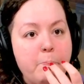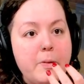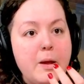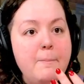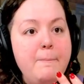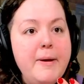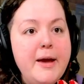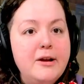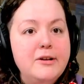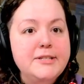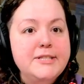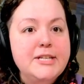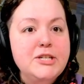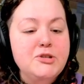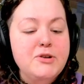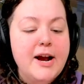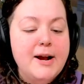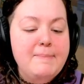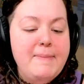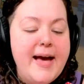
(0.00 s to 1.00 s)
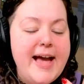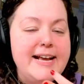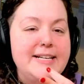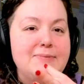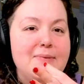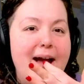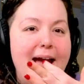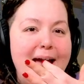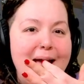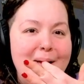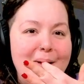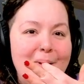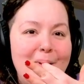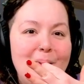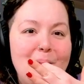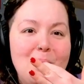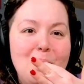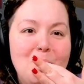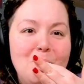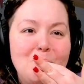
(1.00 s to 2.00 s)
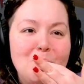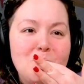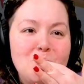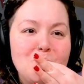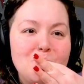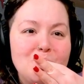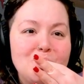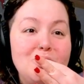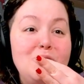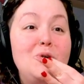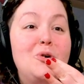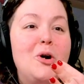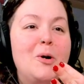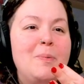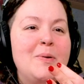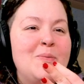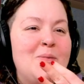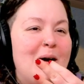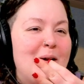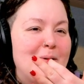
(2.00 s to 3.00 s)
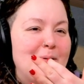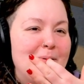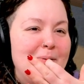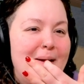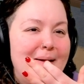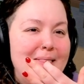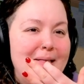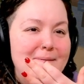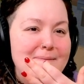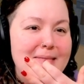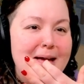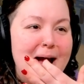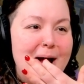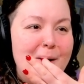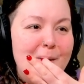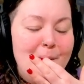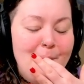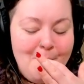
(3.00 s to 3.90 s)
pickles and trek bikes, right? You grew up in Waterloo. I love that.